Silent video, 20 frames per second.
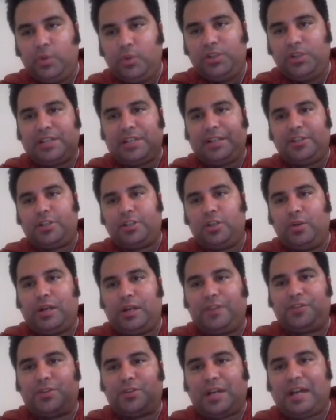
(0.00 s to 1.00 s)
they always have to go
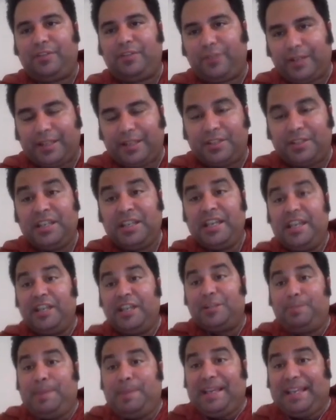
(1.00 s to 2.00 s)
after Africans.
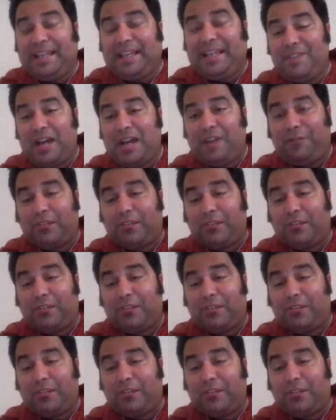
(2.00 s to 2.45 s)
Speaking of